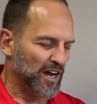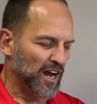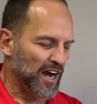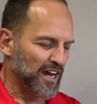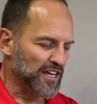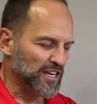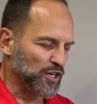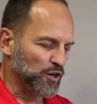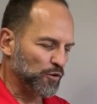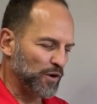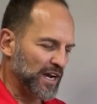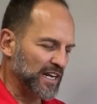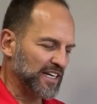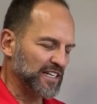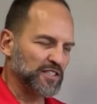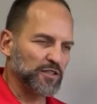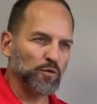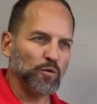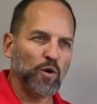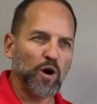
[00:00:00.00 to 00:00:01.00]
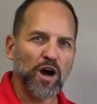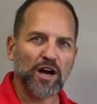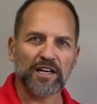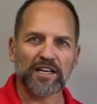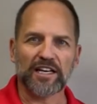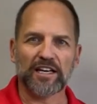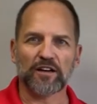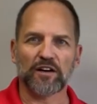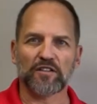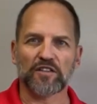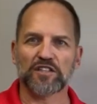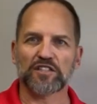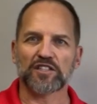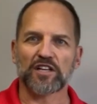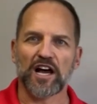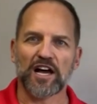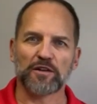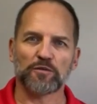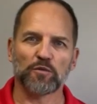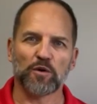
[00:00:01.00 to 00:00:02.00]
I equate it to walking on the
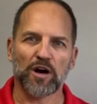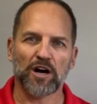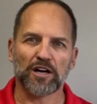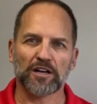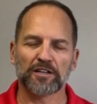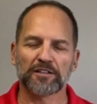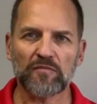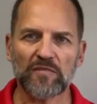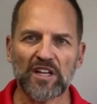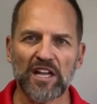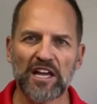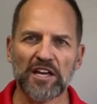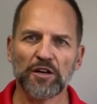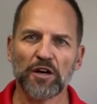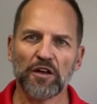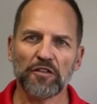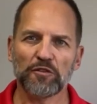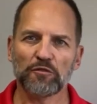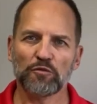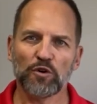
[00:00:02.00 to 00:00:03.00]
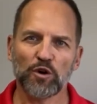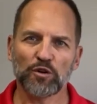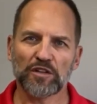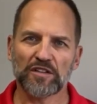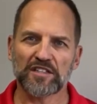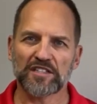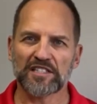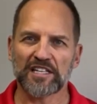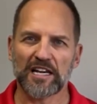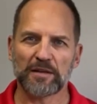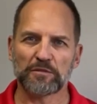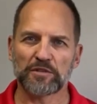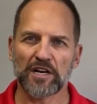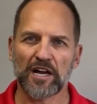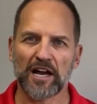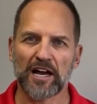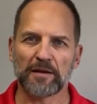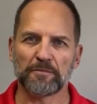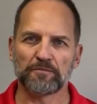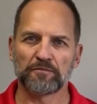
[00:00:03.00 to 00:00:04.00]
sidewalk and on the road at the same
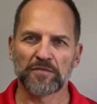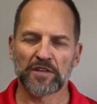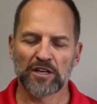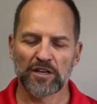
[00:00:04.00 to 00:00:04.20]
time.